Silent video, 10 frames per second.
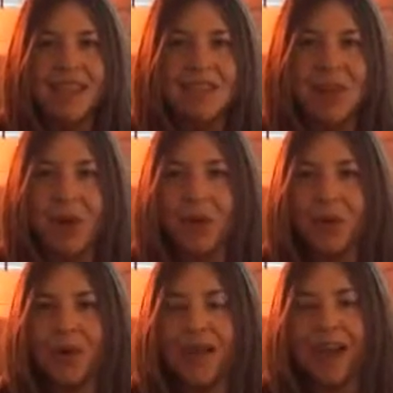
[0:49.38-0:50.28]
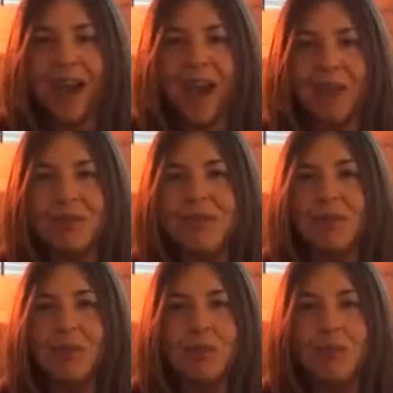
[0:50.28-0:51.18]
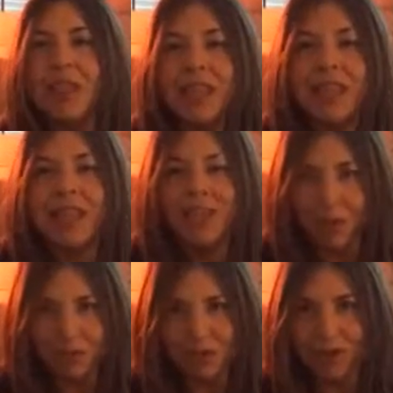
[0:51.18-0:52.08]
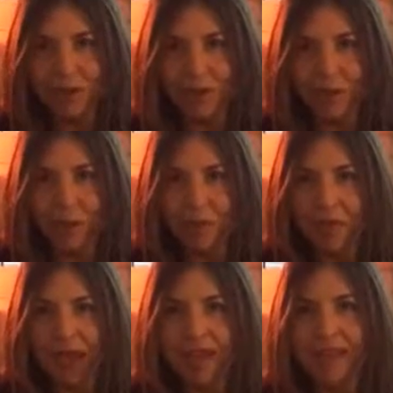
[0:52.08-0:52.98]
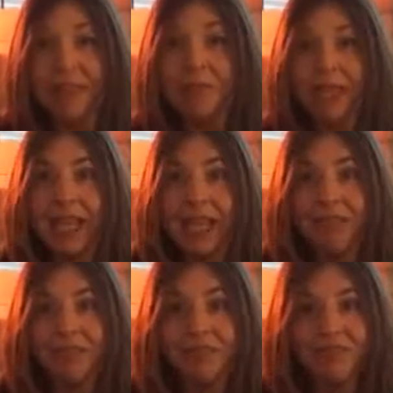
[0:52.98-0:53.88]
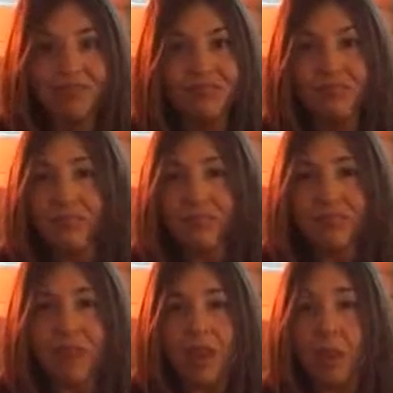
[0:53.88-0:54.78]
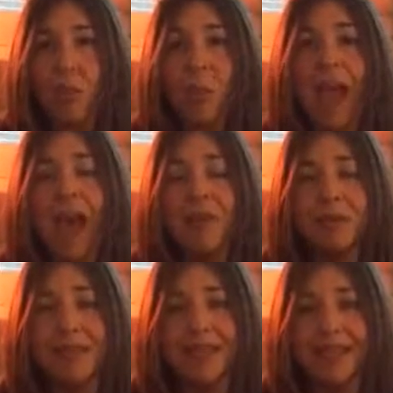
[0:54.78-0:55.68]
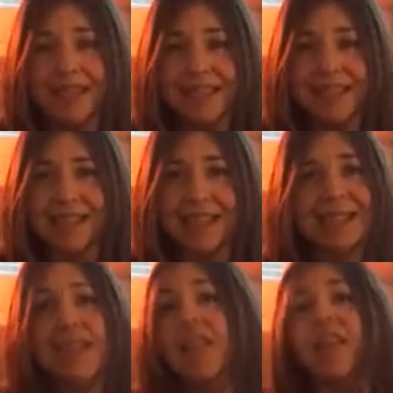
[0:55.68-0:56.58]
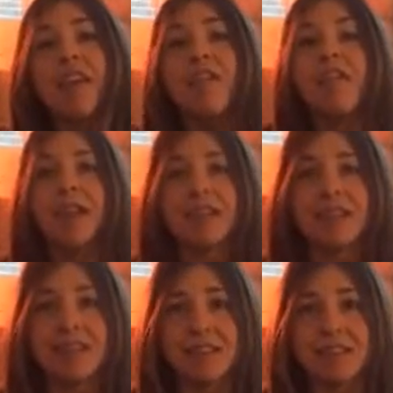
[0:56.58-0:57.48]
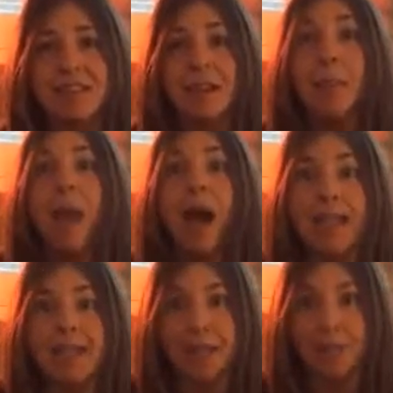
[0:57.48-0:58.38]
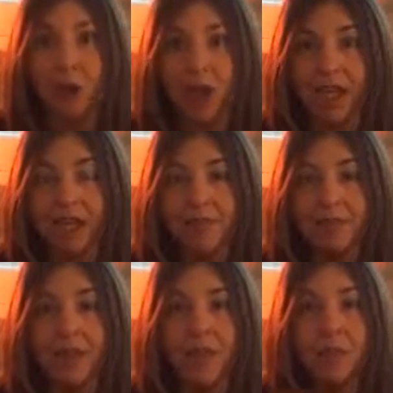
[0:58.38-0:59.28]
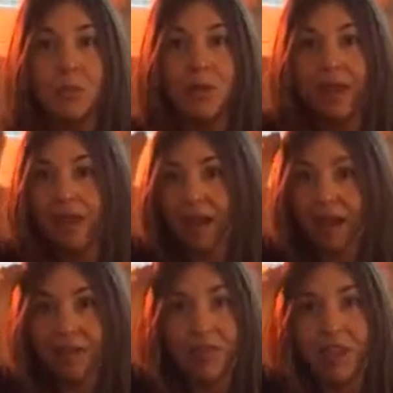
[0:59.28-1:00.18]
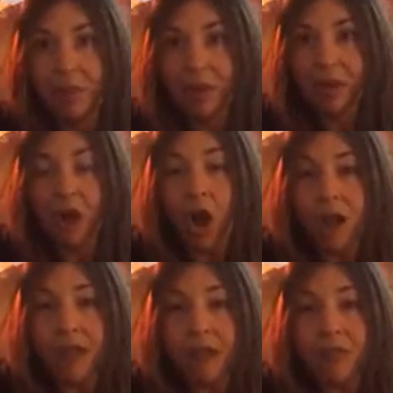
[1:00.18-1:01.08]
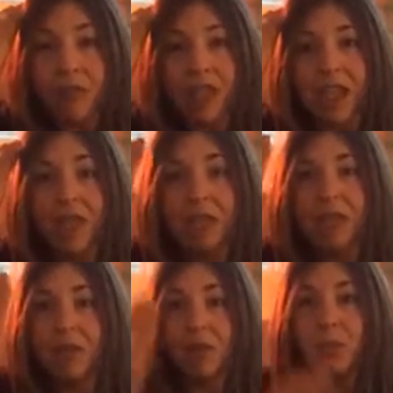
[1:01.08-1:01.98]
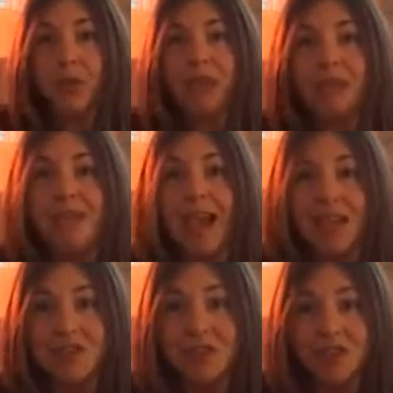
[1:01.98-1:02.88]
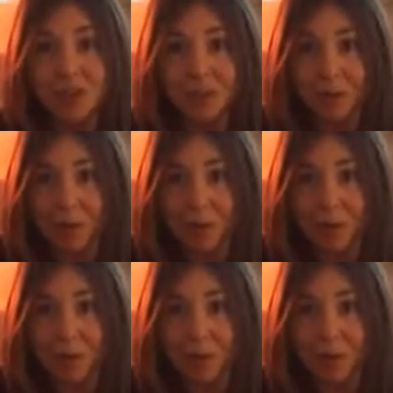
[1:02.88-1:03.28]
So I was really emotional about that in the beginning. When we have upsetting incidents, they affect us mind and body. We think about it cognitively, we attach to